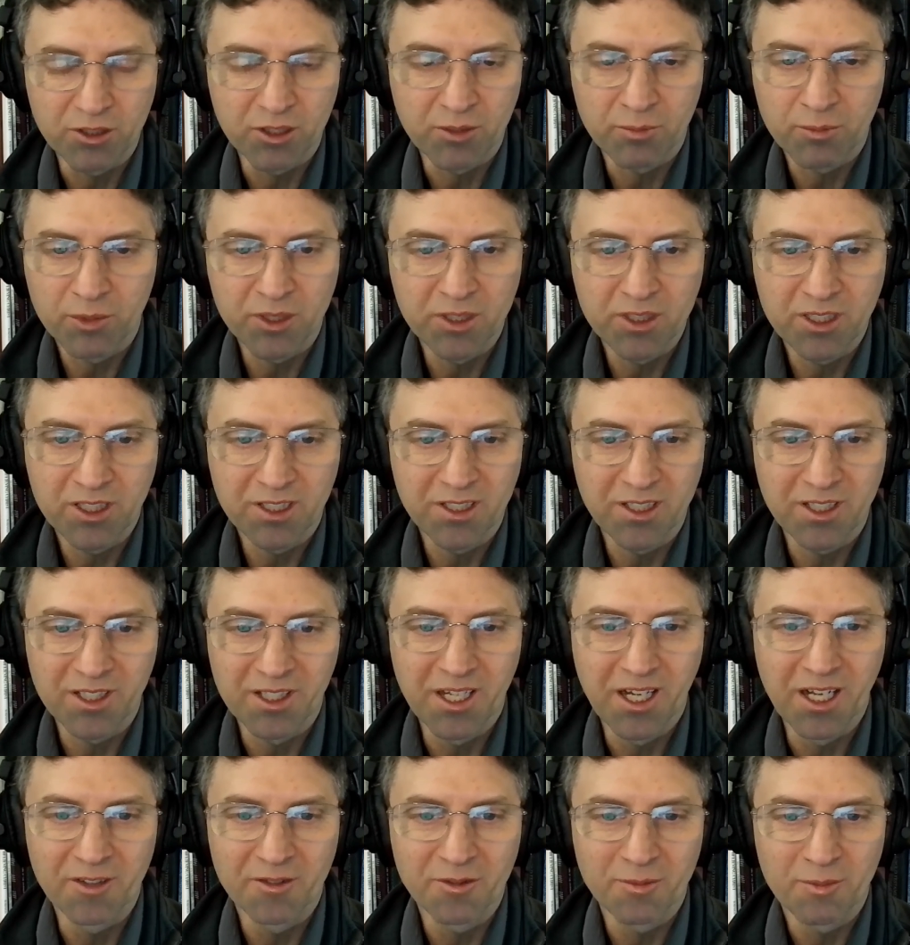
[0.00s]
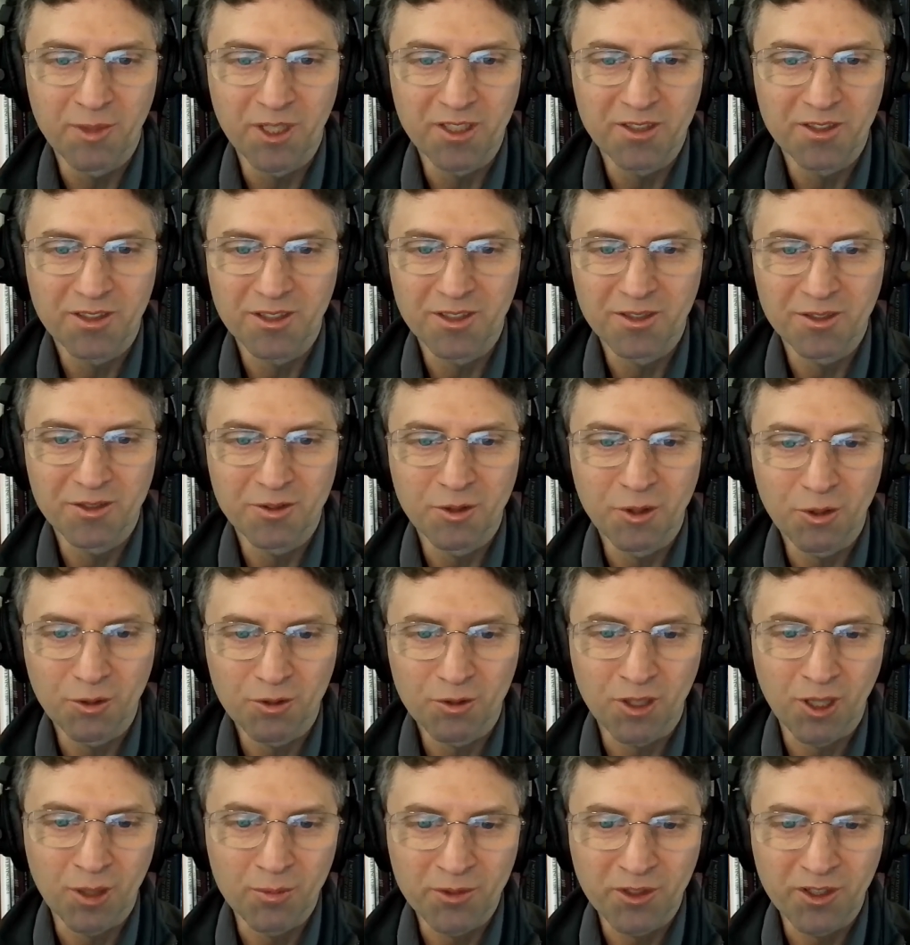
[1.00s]
You completely clean the house and make sure there's no
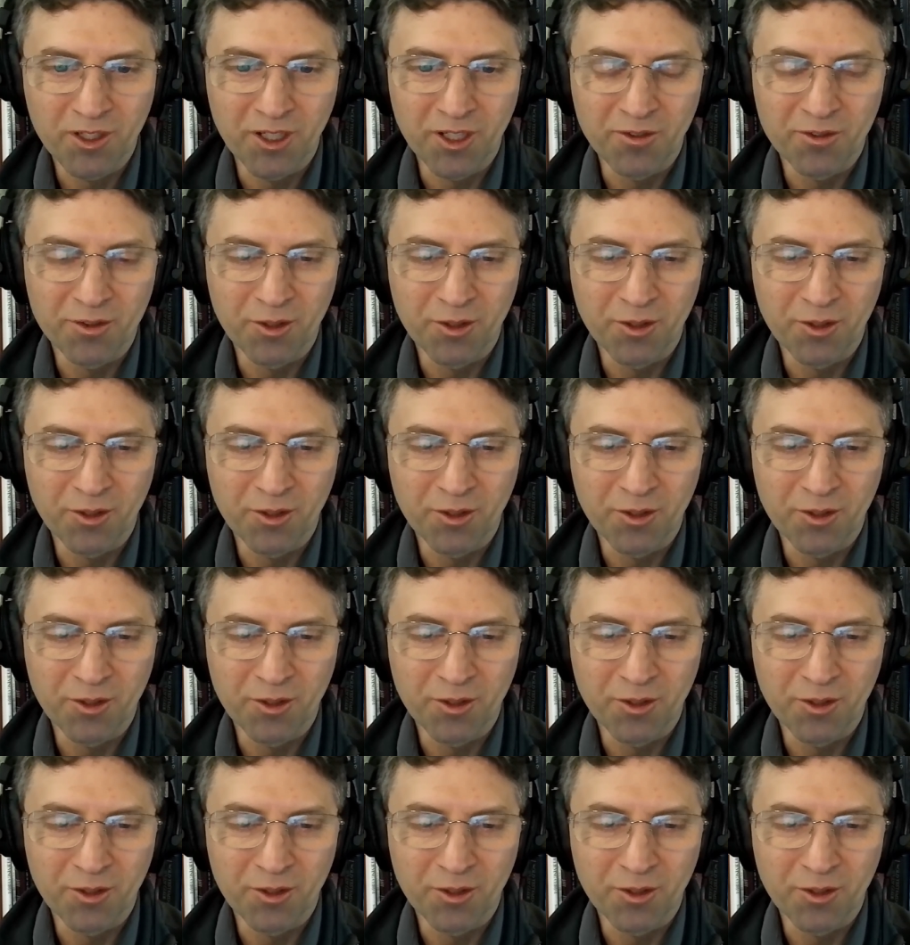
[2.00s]
crumbs there.